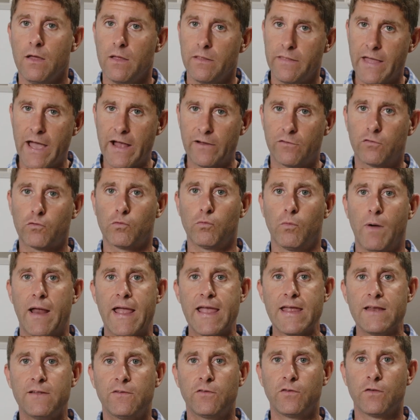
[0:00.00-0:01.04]
that's
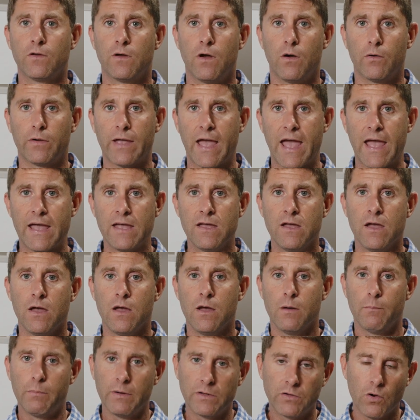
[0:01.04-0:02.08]
great, okay?
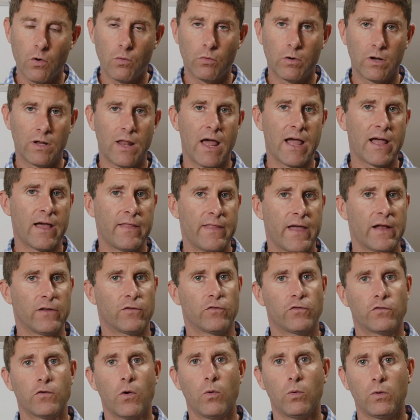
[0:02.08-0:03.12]
But don't rely on that
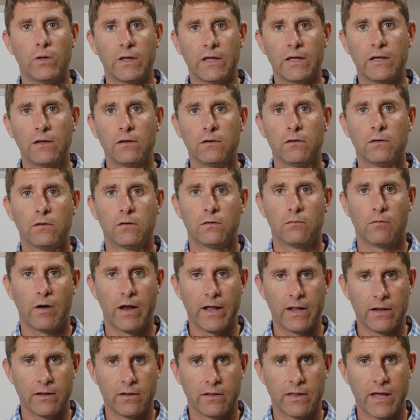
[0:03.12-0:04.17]
solely,
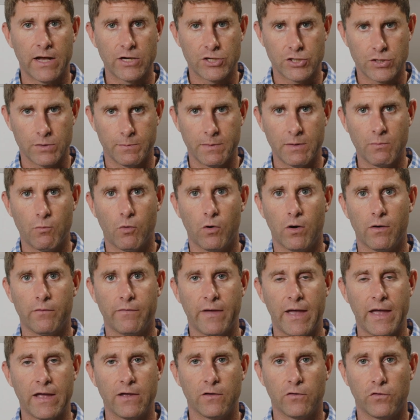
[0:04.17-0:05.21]
right? That should be more of
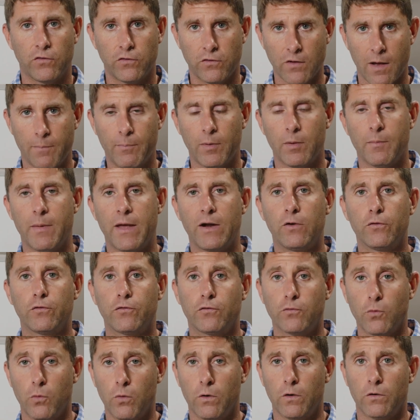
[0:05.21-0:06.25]
a supplemental
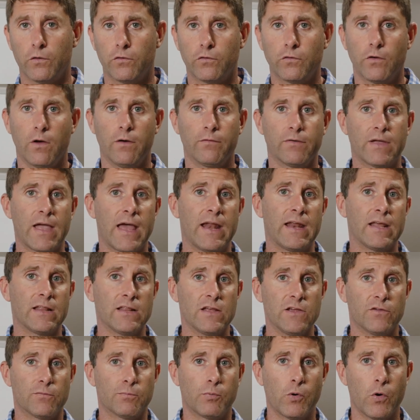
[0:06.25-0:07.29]
source of getting
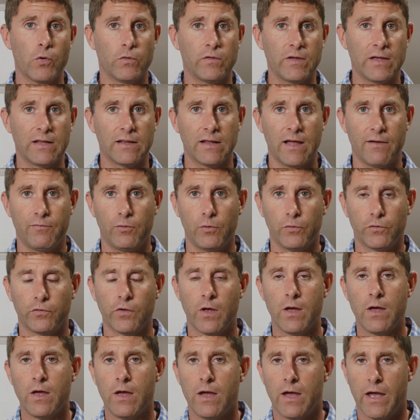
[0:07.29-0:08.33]
these protein levels.
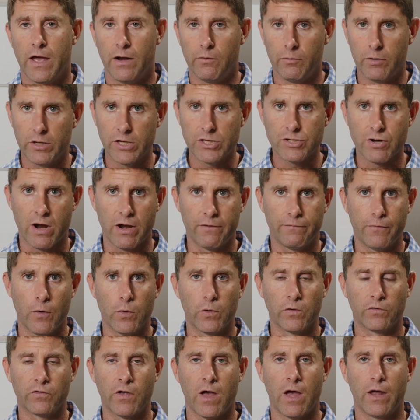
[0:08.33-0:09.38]
And really try to
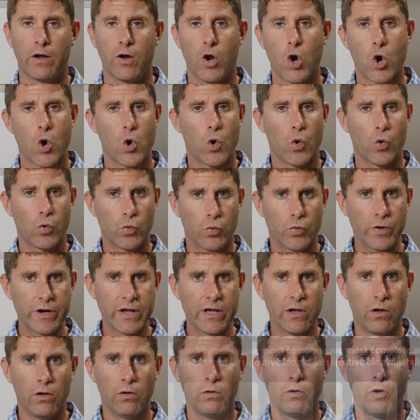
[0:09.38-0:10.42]
focus on
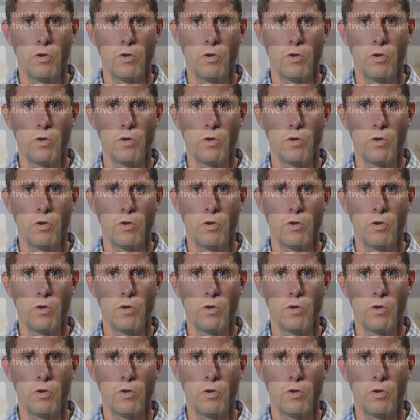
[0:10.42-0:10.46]
real